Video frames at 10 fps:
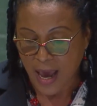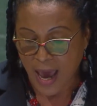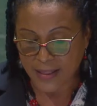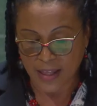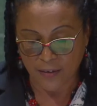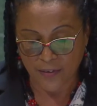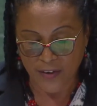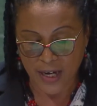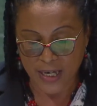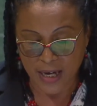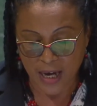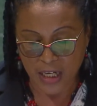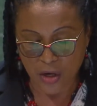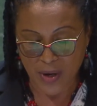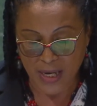at the 3rd
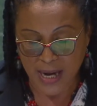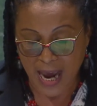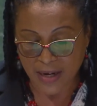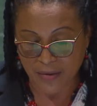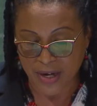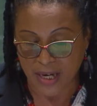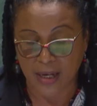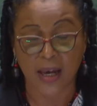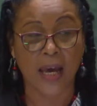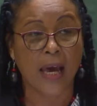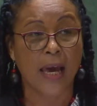annual gathering